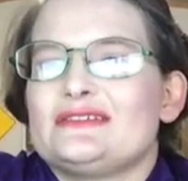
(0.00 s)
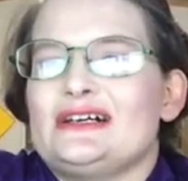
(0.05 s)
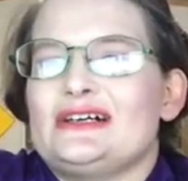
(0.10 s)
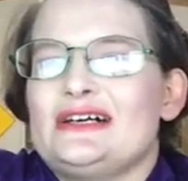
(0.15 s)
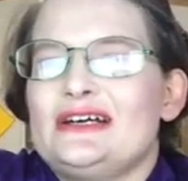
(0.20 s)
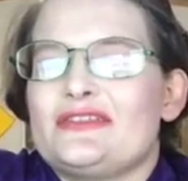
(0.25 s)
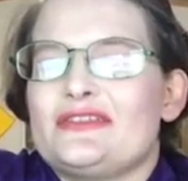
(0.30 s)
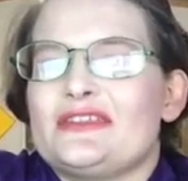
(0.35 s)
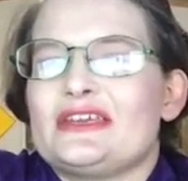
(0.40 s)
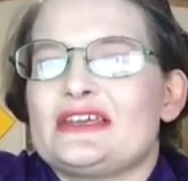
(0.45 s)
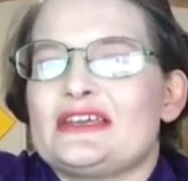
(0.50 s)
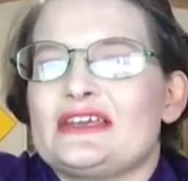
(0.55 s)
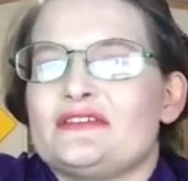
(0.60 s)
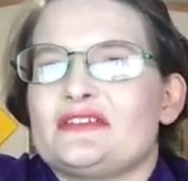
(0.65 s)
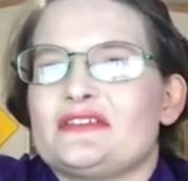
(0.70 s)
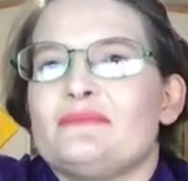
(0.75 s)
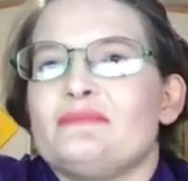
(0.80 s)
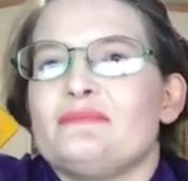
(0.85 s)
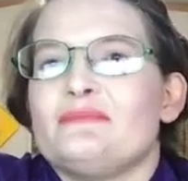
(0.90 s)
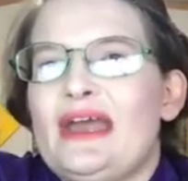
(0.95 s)
I think has
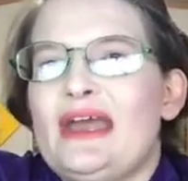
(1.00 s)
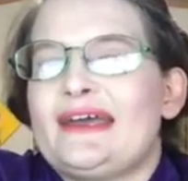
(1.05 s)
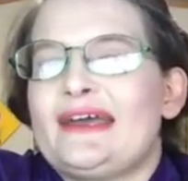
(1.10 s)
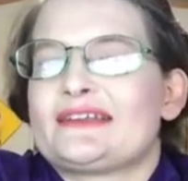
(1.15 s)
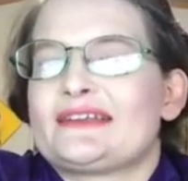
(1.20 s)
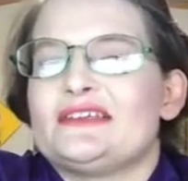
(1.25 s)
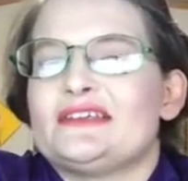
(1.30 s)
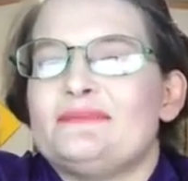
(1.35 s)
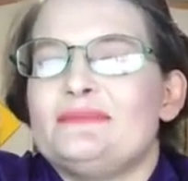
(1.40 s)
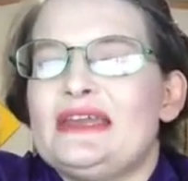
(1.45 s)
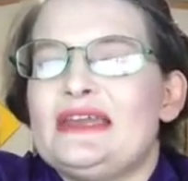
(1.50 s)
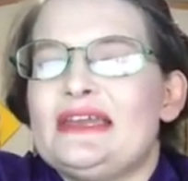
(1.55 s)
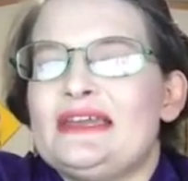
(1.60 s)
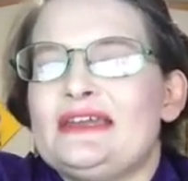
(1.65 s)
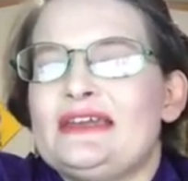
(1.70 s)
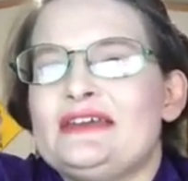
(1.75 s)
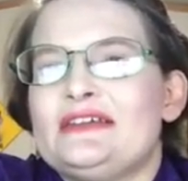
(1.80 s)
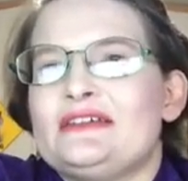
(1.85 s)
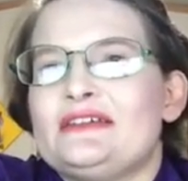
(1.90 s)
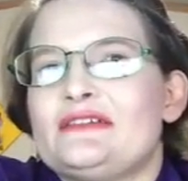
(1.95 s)
impacted
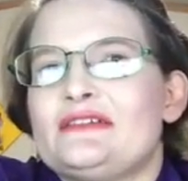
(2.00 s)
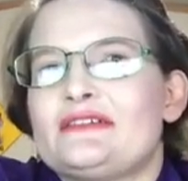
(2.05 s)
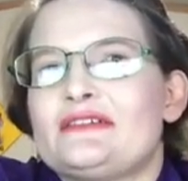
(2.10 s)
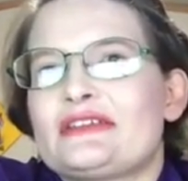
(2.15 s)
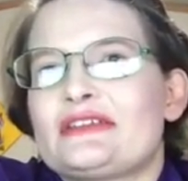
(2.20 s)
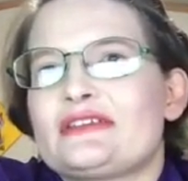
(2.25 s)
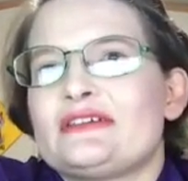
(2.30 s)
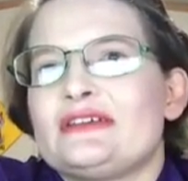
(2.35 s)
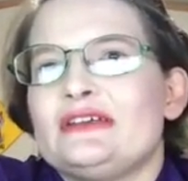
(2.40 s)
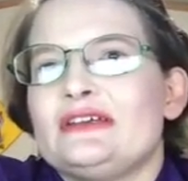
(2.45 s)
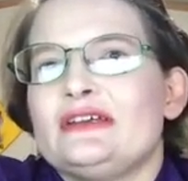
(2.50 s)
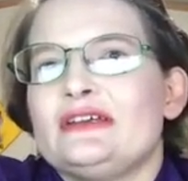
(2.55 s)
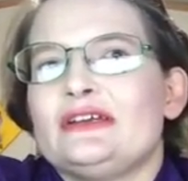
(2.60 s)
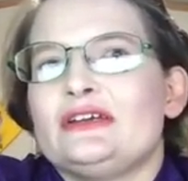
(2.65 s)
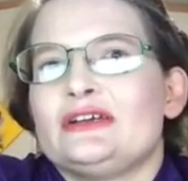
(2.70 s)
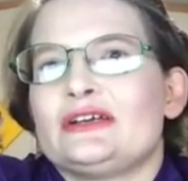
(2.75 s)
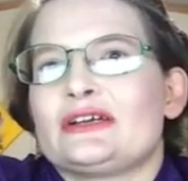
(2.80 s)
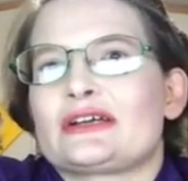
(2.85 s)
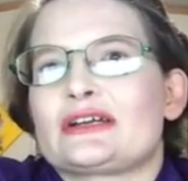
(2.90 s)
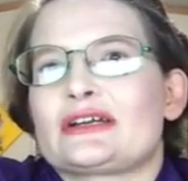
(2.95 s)
me is
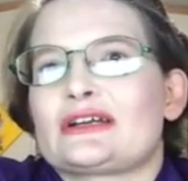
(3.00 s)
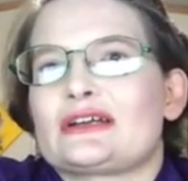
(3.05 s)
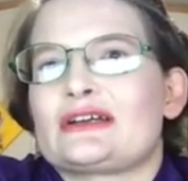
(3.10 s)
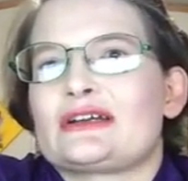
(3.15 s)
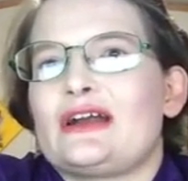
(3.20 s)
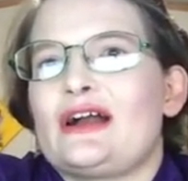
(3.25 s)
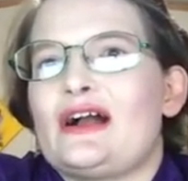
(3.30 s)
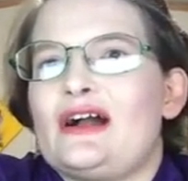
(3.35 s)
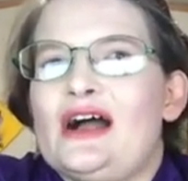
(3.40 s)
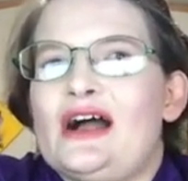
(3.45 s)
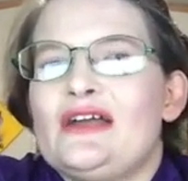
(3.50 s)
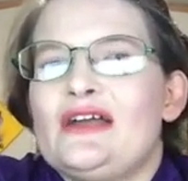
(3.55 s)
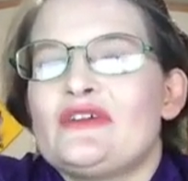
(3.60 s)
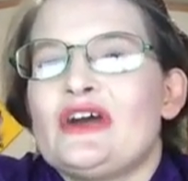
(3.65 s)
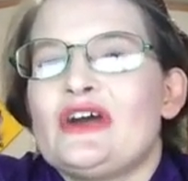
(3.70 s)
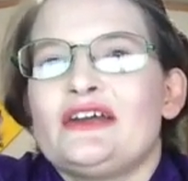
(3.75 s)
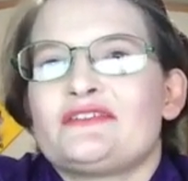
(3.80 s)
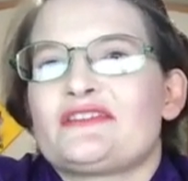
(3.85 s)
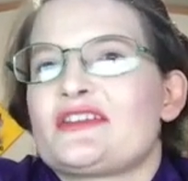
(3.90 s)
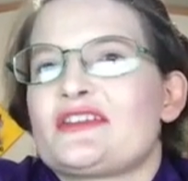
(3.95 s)
I've
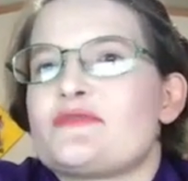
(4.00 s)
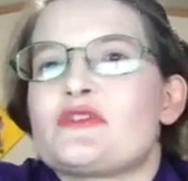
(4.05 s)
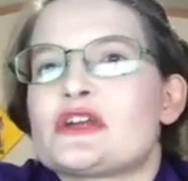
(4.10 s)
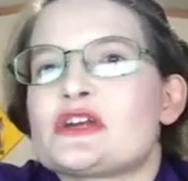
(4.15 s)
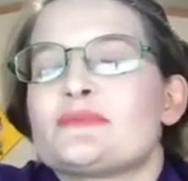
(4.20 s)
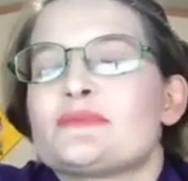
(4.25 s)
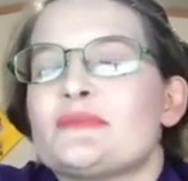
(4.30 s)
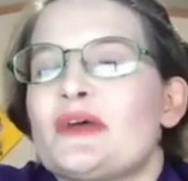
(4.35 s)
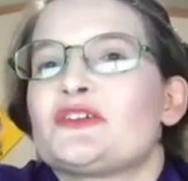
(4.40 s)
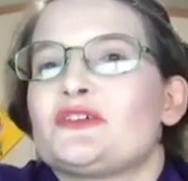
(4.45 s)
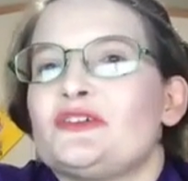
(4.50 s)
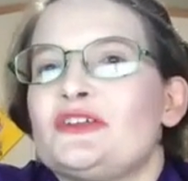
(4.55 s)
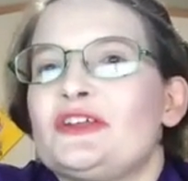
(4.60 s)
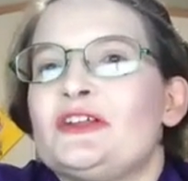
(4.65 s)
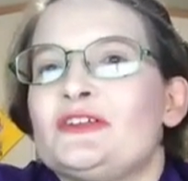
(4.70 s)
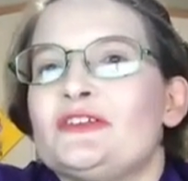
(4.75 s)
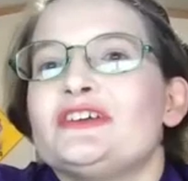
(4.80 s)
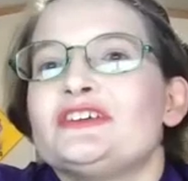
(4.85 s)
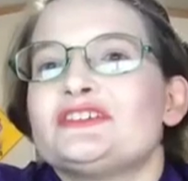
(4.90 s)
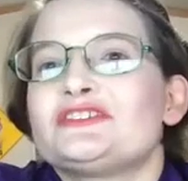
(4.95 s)
got severe mental
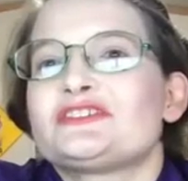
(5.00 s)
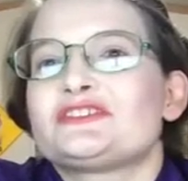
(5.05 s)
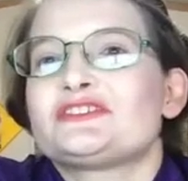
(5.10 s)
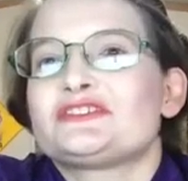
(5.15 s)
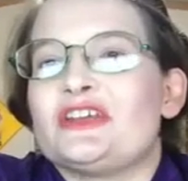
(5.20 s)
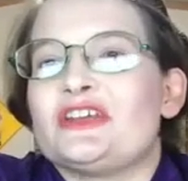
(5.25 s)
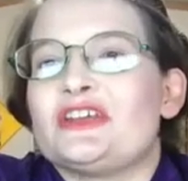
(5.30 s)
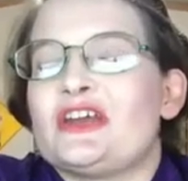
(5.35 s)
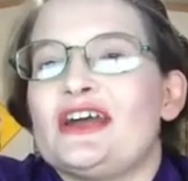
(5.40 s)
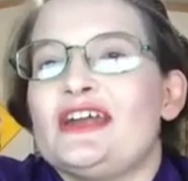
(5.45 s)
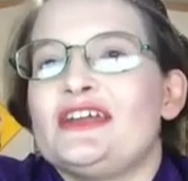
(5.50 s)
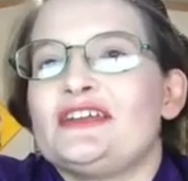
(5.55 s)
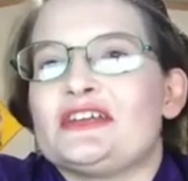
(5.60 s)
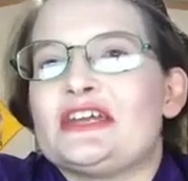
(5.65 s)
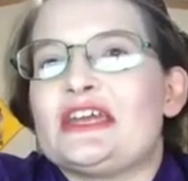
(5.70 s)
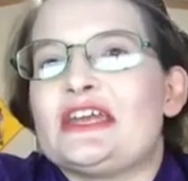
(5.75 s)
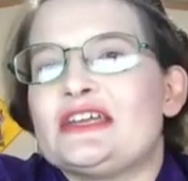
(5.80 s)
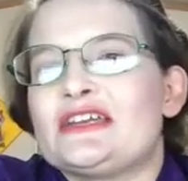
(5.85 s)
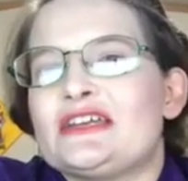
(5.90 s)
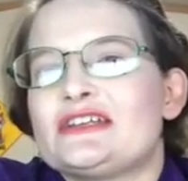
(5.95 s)
illness, and I
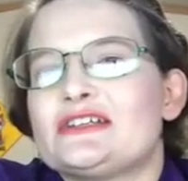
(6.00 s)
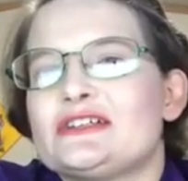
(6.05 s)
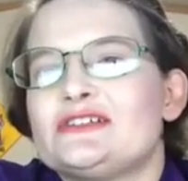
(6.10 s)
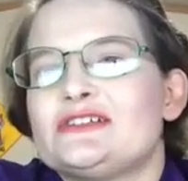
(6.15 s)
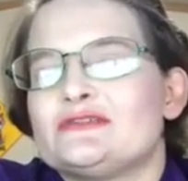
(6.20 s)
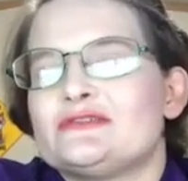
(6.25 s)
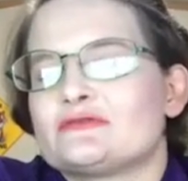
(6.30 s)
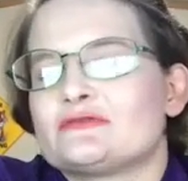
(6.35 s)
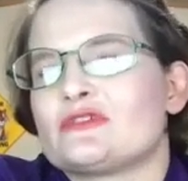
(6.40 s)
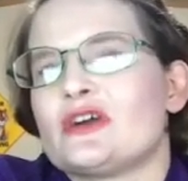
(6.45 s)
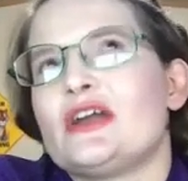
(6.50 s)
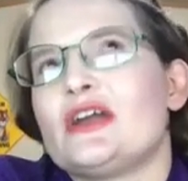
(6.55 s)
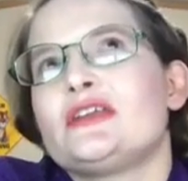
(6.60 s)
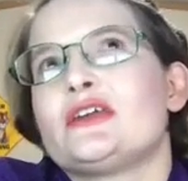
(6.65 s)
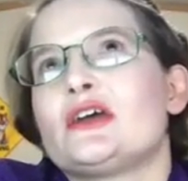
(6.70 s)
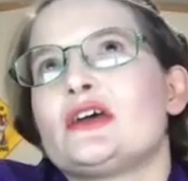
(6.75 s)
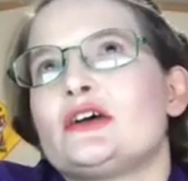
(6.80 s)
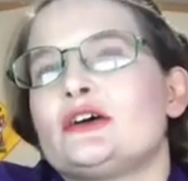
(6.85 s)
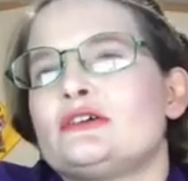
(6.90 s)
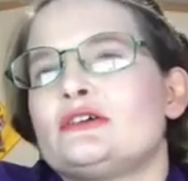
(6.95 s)
take, right
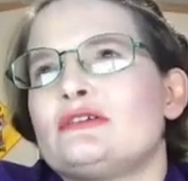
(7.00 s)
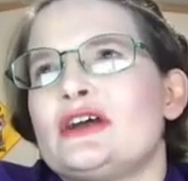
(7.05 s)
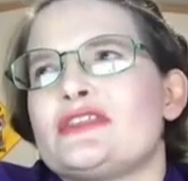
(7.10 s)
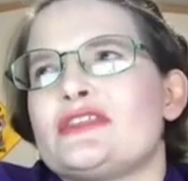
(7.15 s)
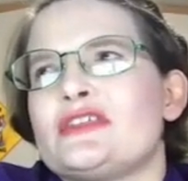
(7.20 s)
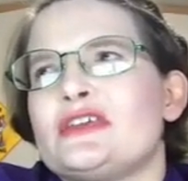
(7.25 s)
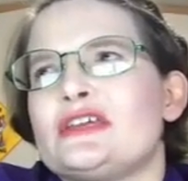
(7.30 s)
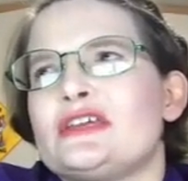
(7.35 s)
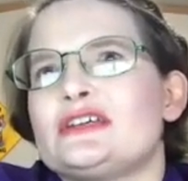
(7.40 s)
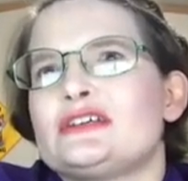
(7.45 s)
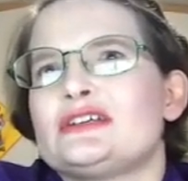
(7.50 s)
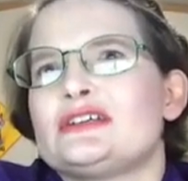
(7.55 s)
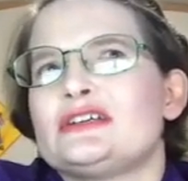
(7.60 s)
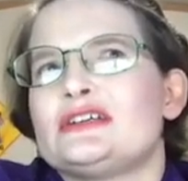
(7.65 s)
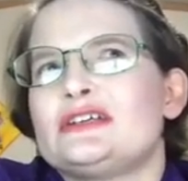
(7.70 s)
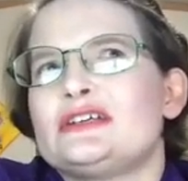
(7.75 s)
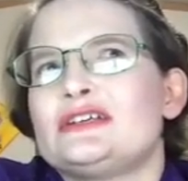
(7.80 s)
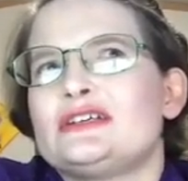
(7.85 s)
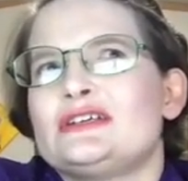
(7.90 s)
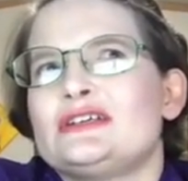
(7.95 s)
now, I think
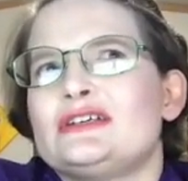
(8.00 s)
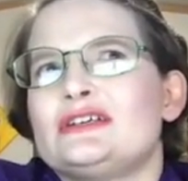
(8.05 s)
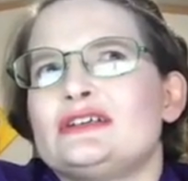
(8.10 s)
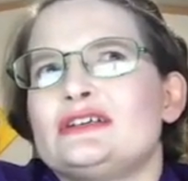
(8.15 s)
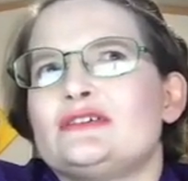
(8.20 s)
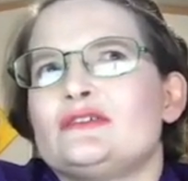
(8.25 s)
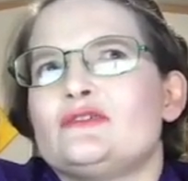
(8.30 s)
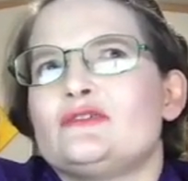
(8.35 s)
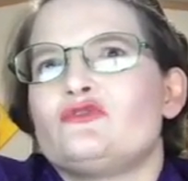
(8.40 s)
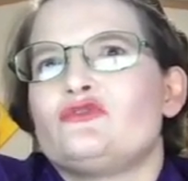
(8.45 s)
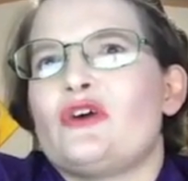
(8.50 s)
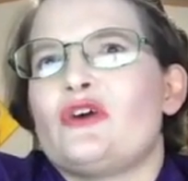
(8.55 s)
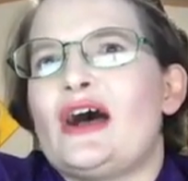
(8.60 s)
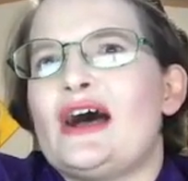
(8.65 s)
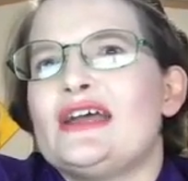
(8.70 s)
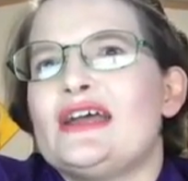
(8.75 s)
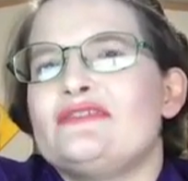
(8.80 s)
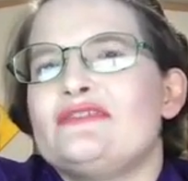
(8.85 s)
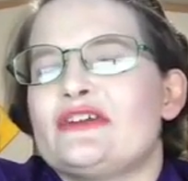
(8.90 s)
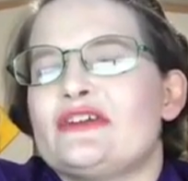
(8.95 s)

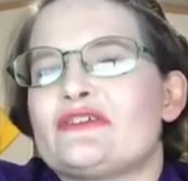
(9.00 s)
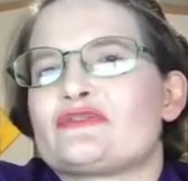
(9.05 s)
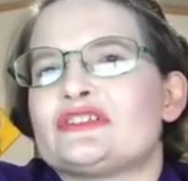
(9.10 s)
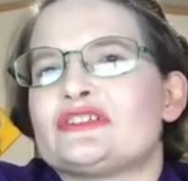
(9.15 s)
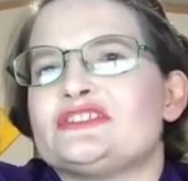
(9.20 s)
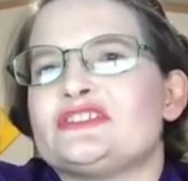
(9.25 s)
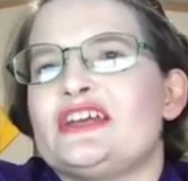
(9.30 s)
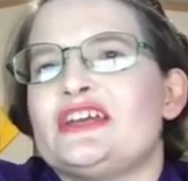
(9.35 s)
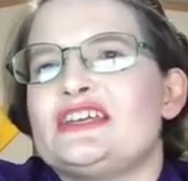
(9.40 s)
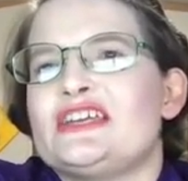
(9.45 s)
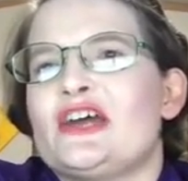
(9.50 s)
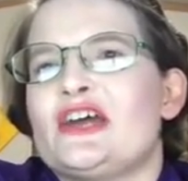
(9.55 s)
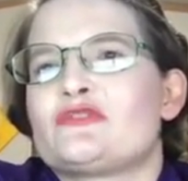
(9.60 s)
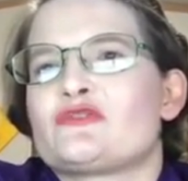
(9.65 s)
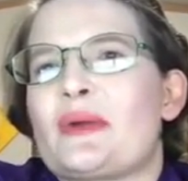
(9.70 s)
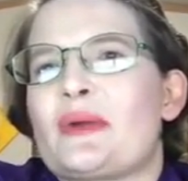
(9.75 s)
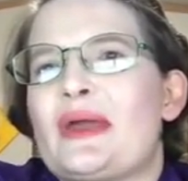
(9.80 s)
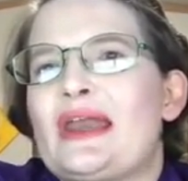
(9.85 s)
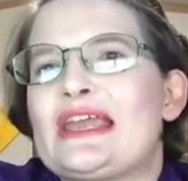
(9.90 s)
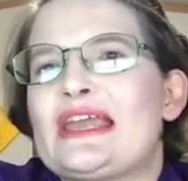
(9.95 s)
5 different
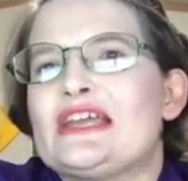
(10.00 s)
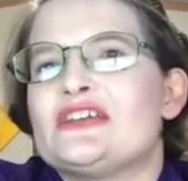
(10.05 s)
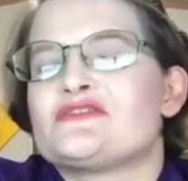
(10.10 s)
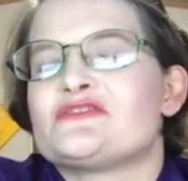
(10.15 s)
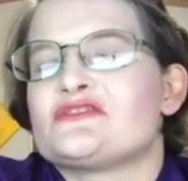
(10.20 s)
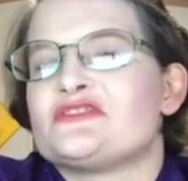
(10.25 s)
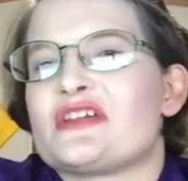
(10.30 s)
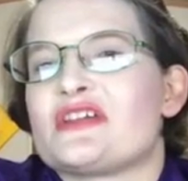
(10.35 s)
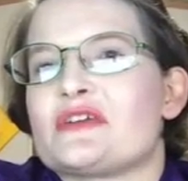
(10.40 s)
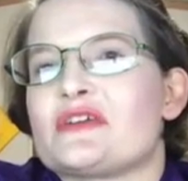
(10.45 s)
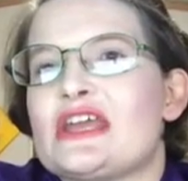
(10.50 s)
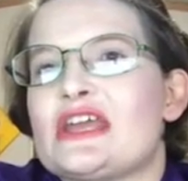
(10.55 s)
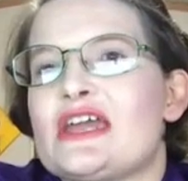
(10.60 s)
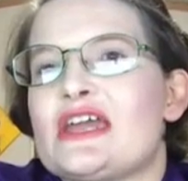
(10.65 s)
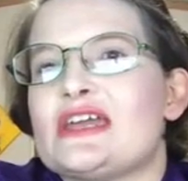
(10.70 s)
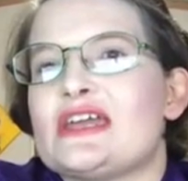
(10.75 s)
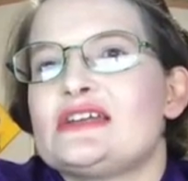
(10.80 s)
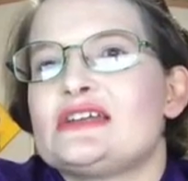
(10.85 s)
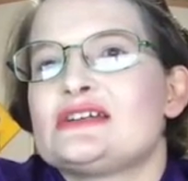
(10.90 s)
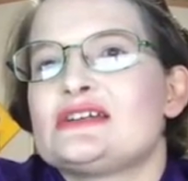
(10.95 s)
psychiatric medications every
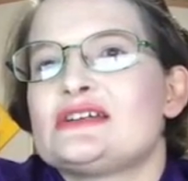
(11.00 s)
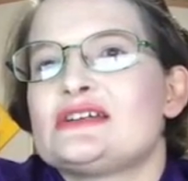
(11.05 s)
day.